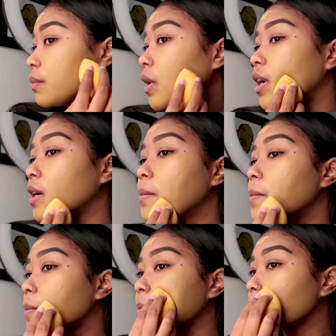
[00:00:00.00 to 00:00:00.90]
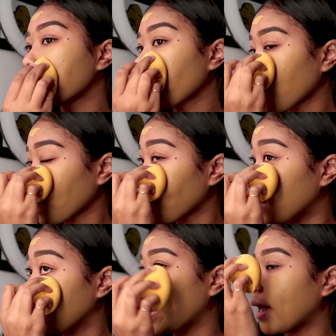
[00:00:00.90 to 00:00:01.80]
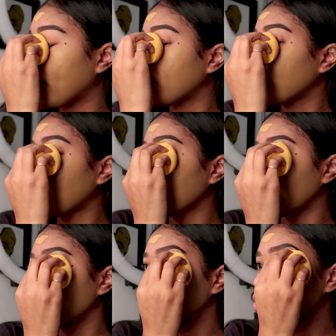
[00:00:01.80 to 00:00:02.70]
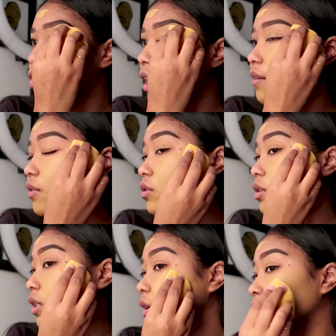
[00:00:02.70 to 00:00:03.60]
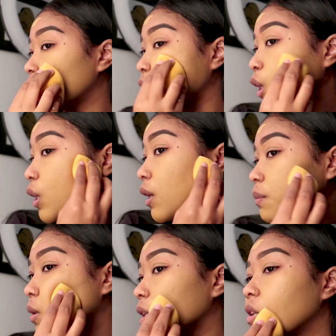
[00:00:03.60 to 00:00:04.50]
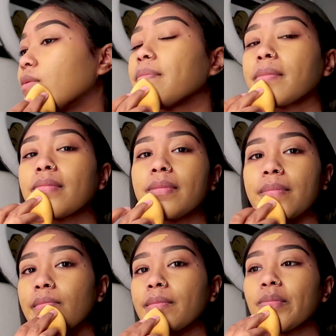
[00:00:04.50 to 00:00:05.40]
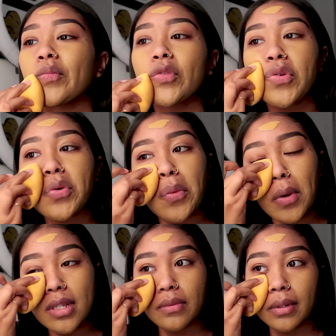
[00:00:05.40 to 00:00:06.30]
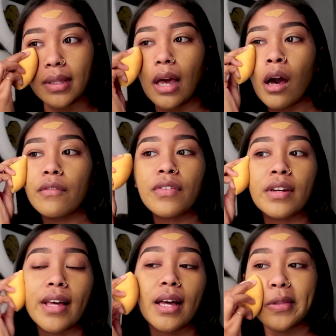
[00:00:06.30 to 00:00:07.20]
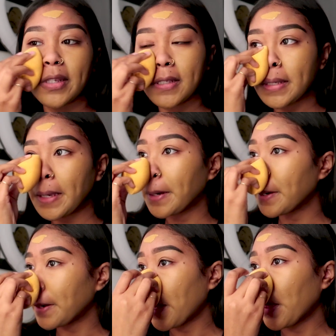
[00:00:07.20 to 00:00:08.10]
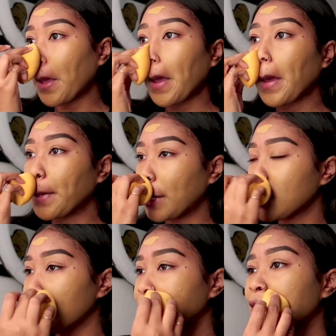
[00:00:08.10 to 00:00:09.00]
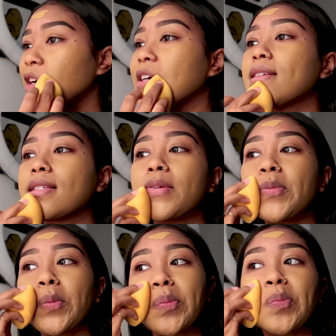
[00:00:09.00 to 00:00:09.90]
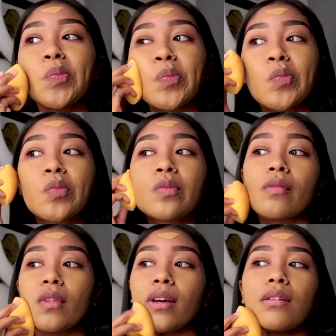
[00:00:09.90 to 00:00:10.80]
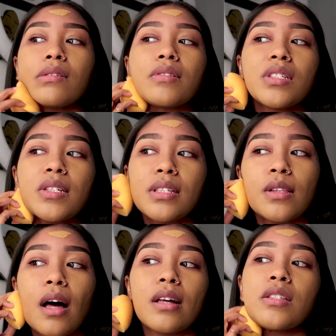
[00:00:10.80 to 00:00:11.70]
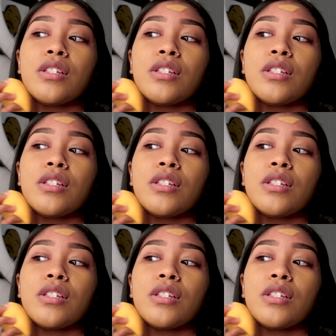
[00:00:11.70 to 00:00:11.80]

But yeah, I know a lot of people travel and everything, but wasn't really up for that this year, just because I don't know, it's just a lot